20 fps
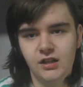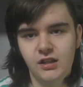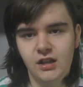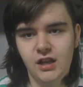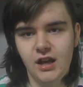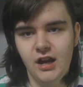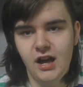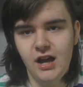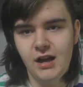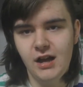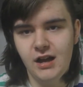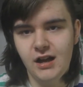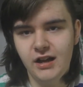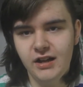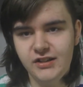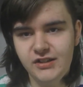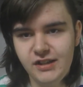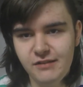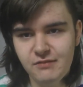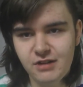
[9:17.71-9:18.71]
Yeah,
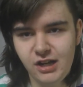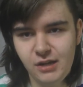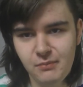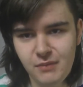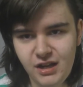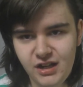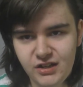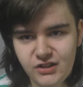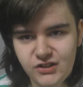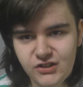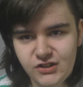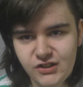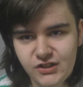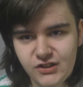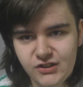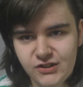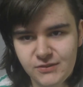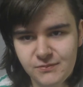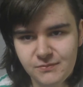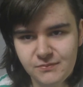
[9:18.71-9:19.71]
I see what he means
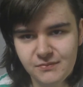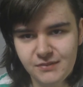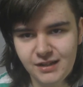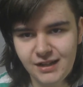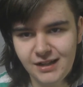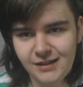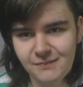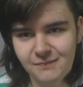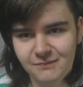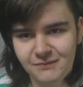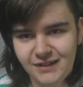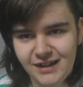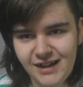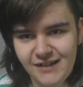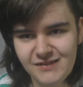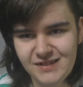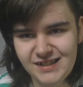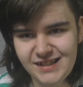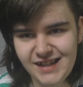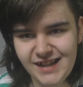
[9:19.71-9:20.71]
because when
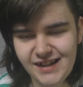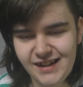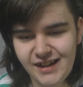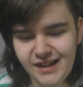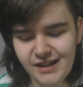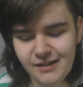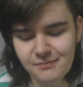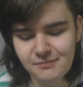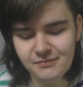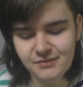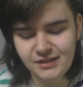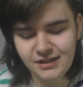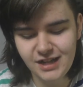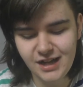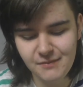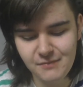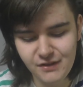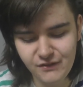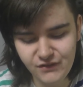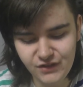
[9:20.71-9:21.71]
I was 10, I
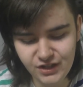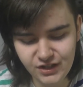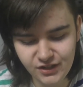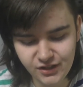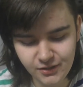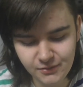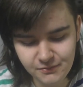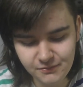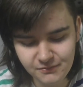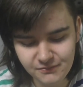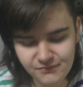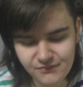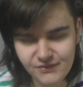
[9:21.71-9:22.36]
cut my finger.